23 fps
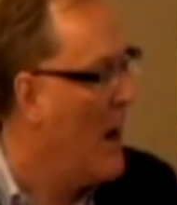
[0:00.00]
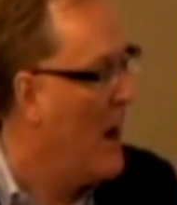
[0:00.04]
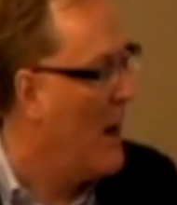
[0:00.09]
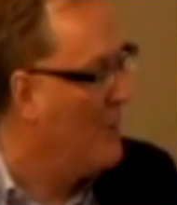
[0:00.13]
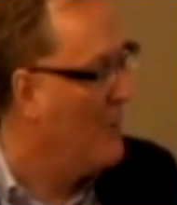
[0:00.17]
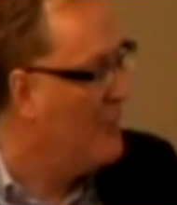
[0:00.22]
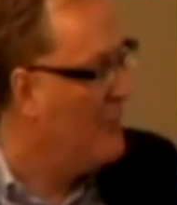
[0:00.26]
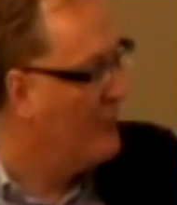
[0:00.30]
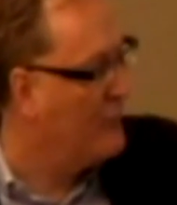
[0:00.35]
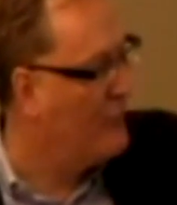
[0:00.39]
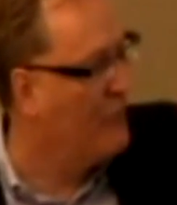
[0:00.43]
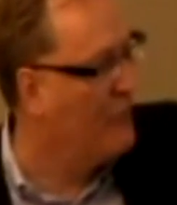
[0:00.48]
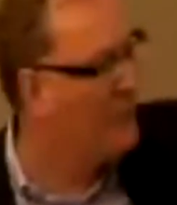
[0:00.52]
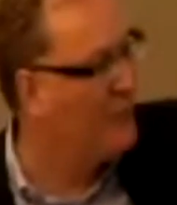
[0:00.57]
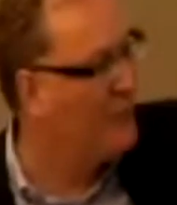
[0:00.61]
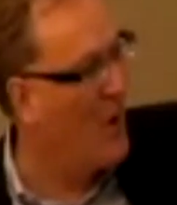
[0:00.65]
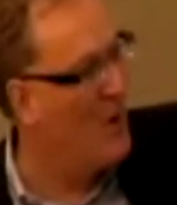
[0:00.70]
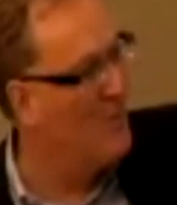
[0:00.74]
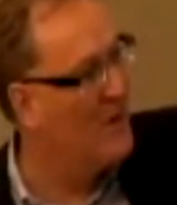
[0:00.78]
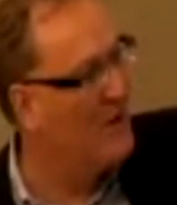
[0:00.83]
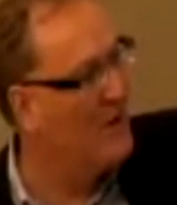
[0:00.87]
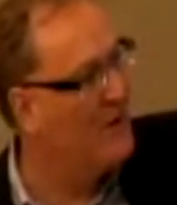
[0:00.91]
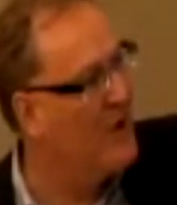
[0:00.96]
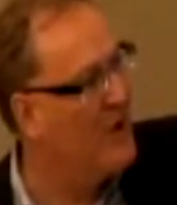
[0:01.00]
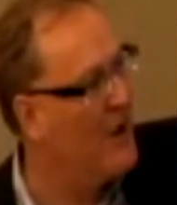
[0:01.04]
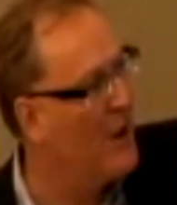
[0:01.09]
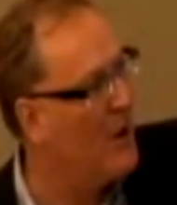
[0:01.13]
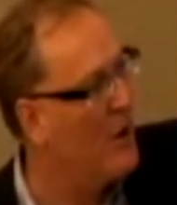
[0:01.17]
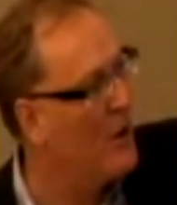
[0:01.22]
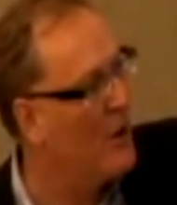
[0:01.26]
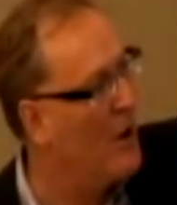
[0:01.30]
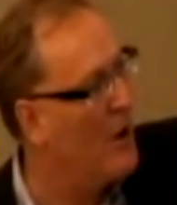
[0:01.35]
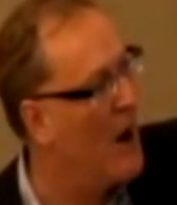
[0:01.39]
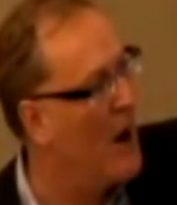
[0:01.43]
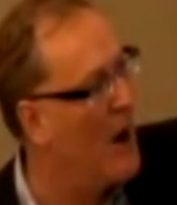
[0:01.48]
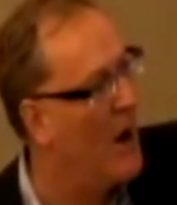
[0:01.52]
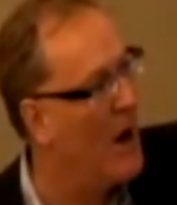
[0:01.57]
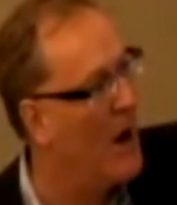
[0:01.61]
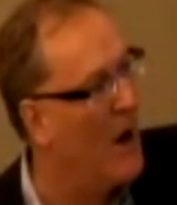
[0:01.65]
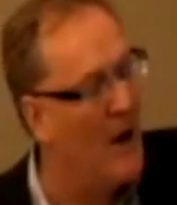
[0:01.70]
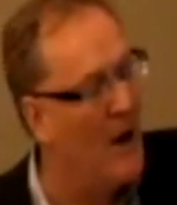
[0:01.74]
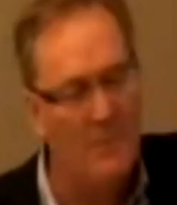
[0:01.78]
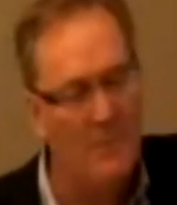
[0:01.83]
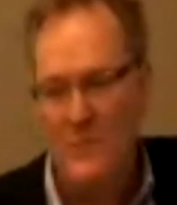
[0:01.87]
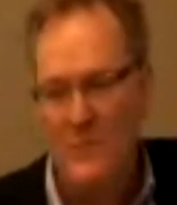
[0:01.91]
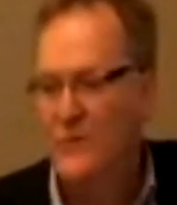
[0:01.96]
Uh, this is Farmingdale,
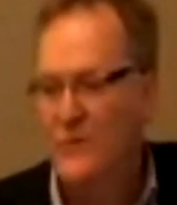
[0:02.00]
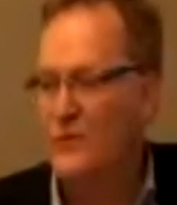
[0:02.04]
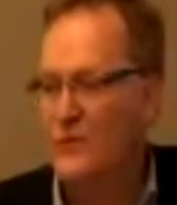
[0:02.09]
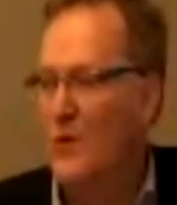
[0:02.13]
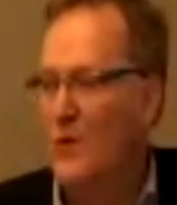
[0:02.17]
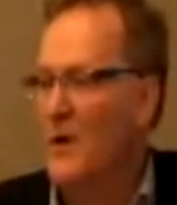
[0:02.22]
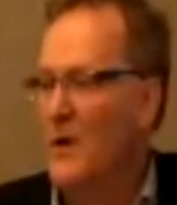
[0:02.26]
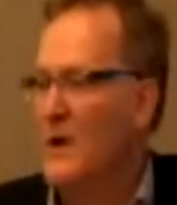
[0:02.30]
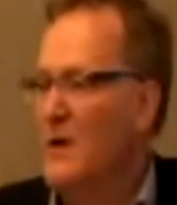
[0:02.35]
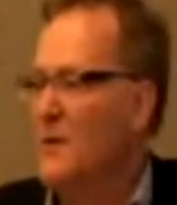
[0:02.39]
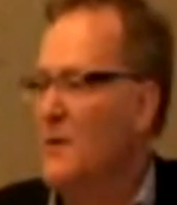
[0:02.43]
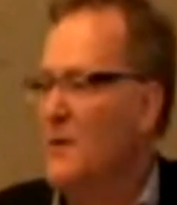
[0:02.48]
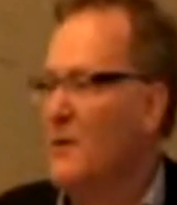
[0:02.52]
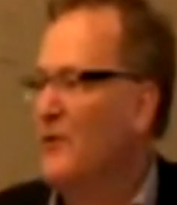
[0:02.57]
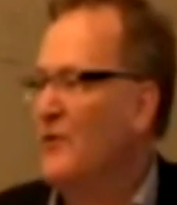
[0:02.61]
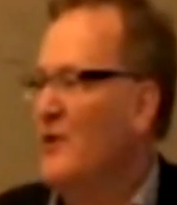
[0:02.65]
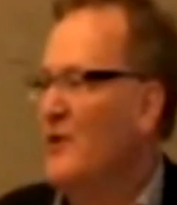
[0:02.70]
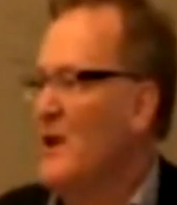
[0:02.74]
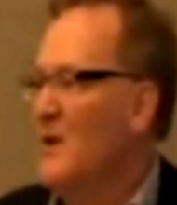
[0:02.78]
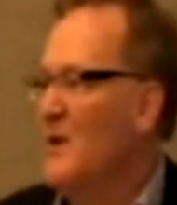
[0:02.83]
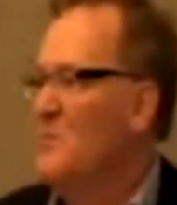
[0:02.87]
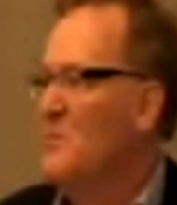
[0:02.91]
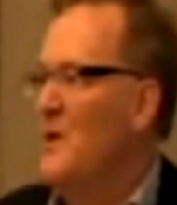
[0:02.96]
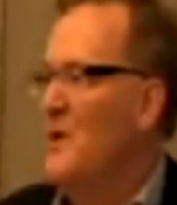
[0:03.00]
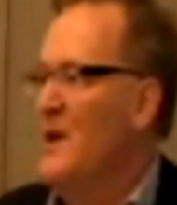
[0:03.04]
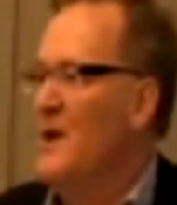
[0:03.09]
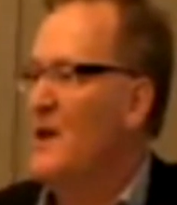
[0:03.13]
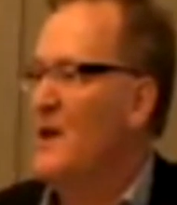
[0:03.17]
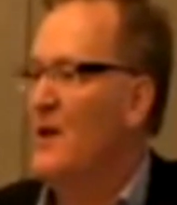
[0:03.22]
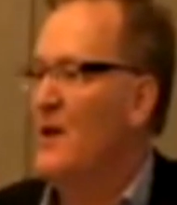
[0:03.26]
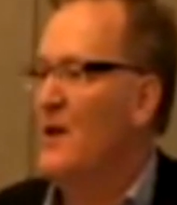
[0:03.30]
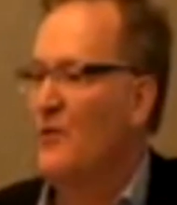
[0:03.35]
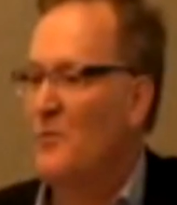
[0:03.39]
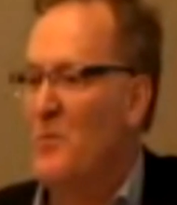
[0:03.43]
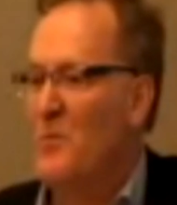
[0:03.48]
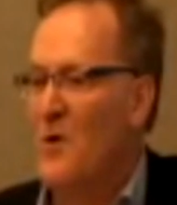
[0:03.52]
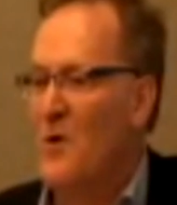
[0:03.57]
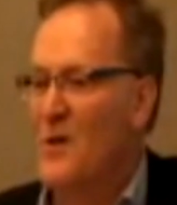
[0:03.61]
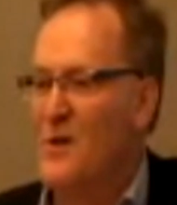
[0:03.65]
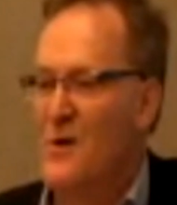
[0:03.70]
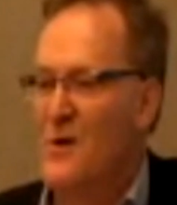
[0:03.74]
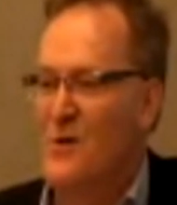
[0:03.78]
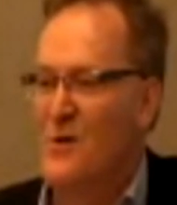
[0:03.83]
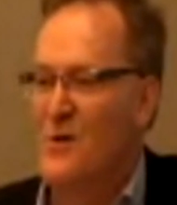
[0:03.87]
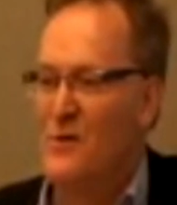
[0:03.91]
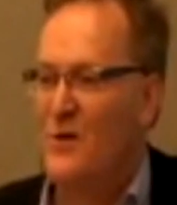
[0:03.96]
um, showing you a sneak peek,
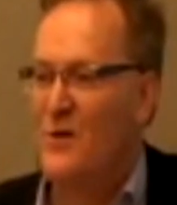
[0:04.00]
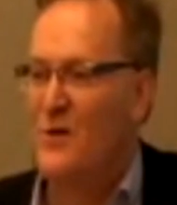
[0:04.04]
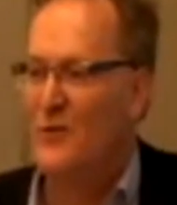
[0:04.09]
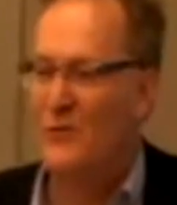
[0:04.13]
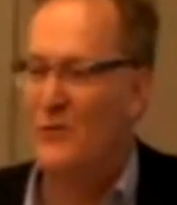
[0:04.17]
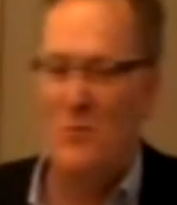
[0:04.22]
spoiler,